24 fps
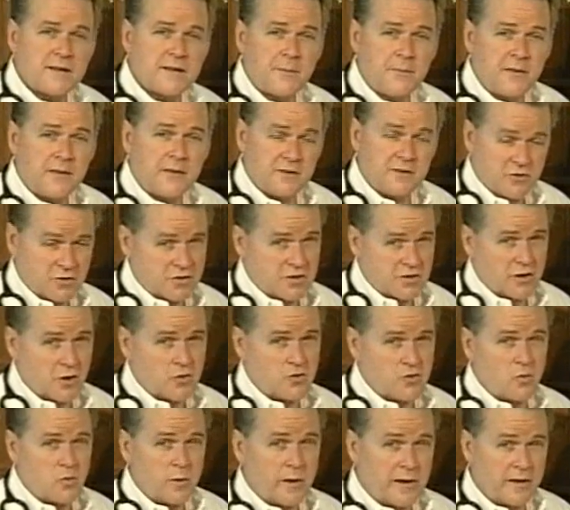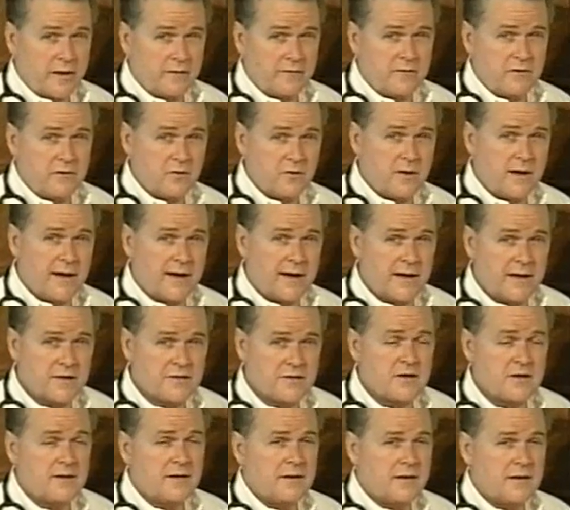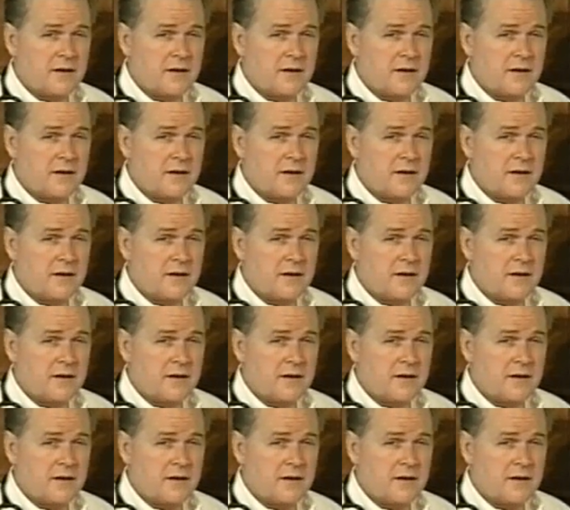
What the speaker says: something that just goes away in a few days.